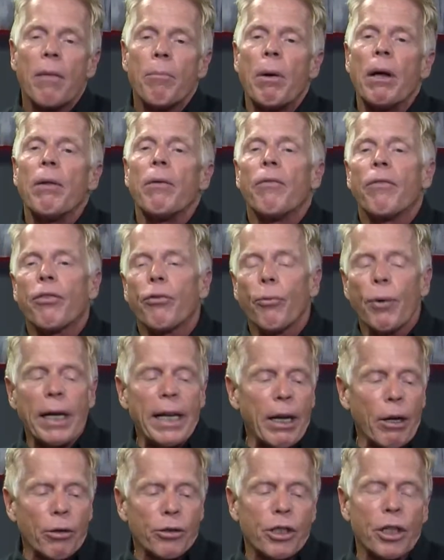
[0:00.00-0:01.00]
But 3
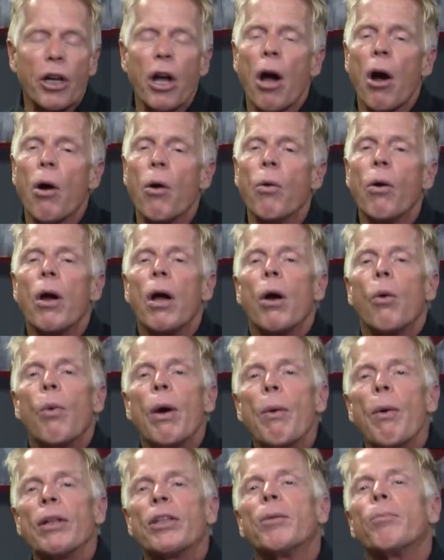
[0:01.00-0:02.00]
years ago,
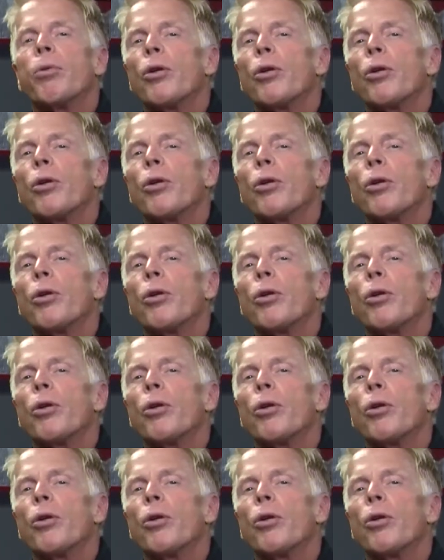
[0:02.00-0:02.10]
we went to